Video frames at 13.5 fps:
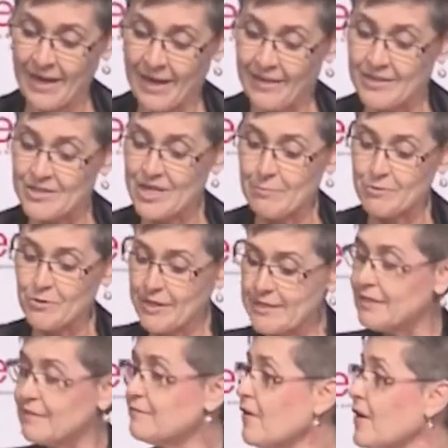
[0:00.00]
The chapter
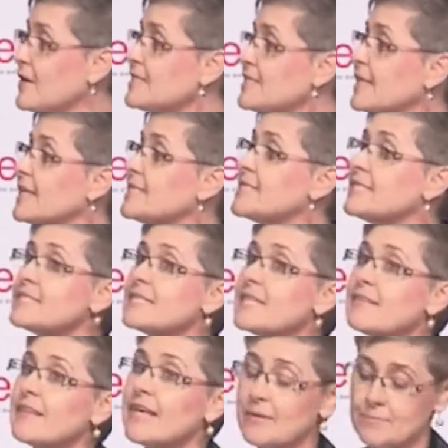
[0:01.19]
identifies the consistent
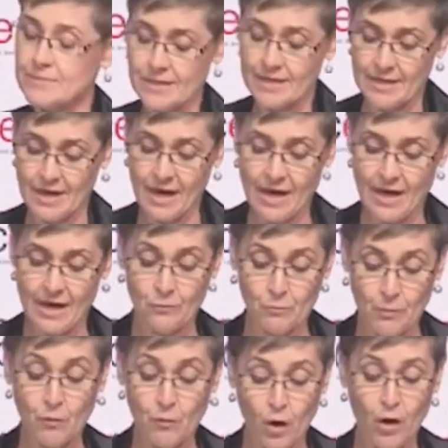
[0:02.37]
themes that are
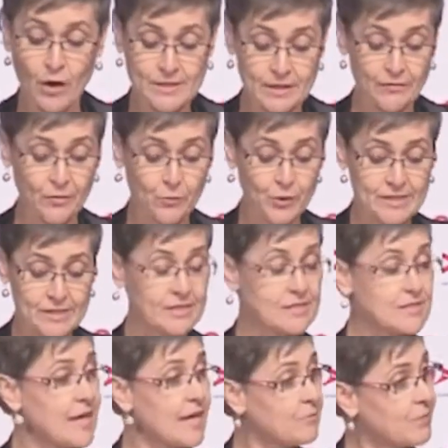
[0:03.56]
arising from recent
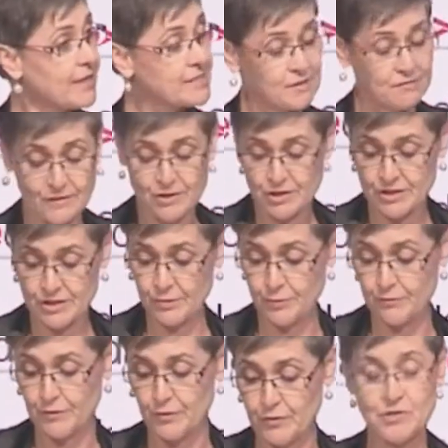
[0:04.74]
state-based efficiency
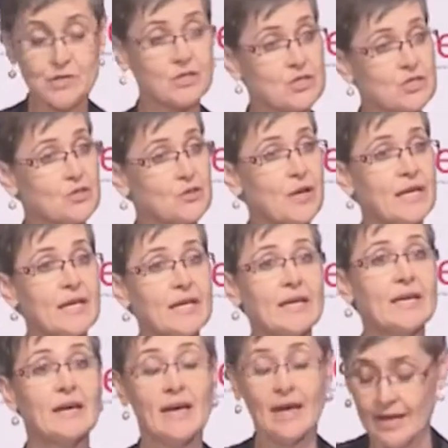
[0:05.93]
reviews, such as you had
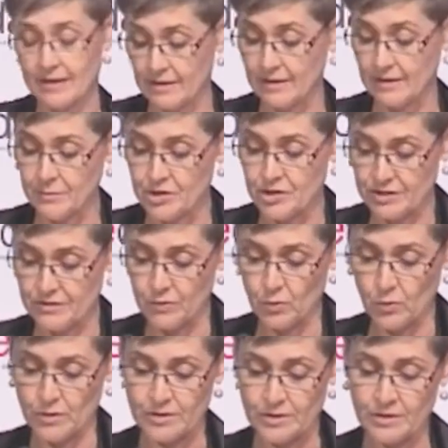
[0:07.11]
here, and commissions of
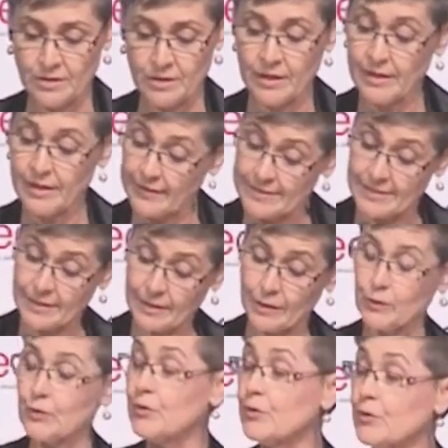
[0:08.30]
audit. These
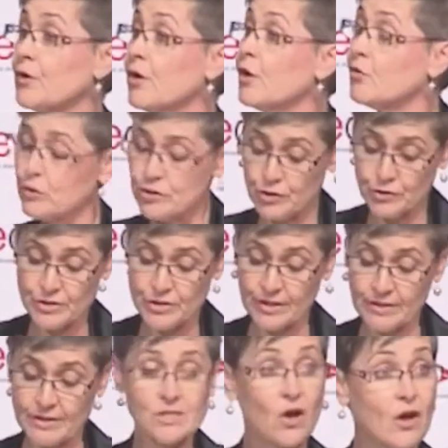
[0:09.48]
include reducing
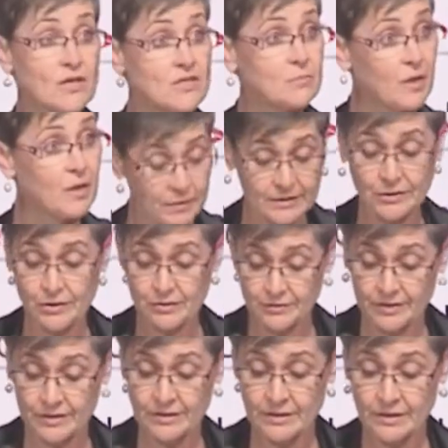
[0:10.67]
the size of the public
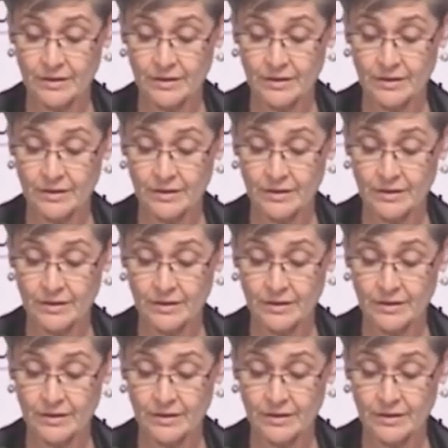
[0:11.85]
service,